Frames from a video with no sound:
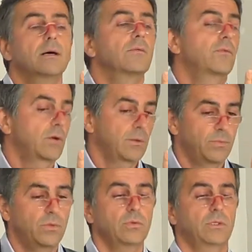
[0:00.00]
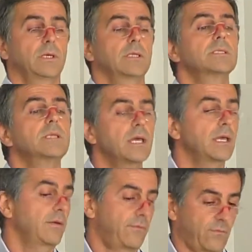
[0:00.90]
for computer is
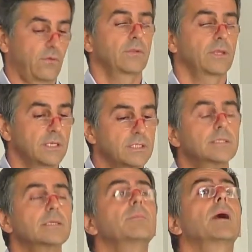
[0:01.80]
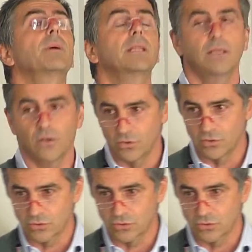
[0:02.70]
there, for this. My mother-in-law used